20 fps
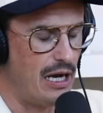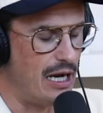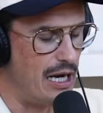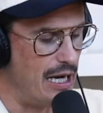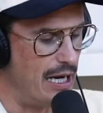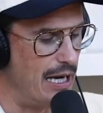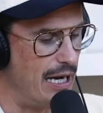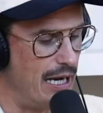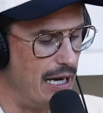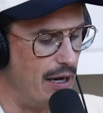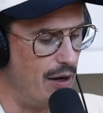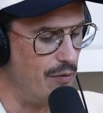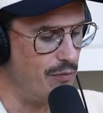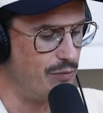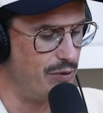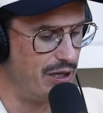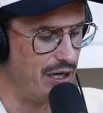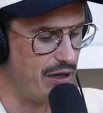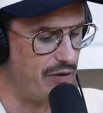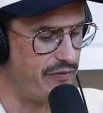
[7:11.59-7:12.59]
Uh,
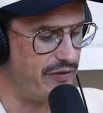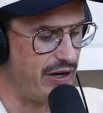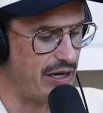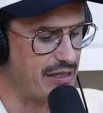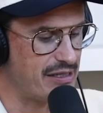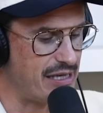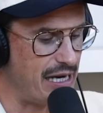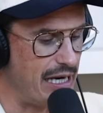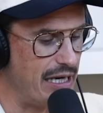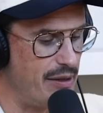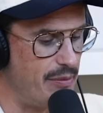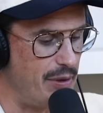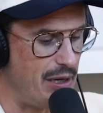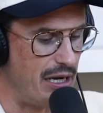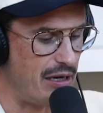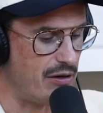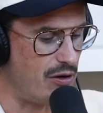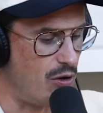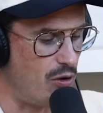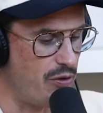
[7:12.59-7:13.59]
we are very excited
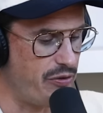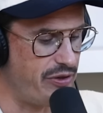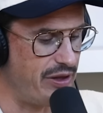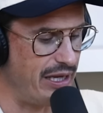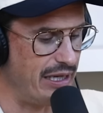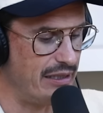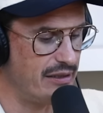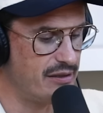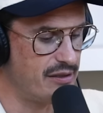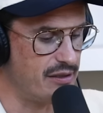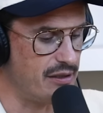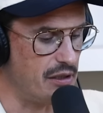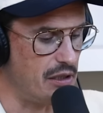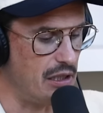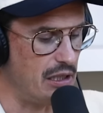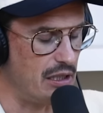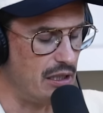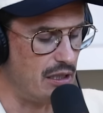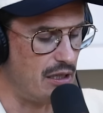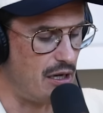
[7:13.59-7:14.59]
about all things.
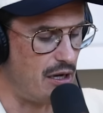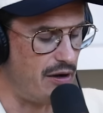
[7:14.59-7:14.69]
Uh,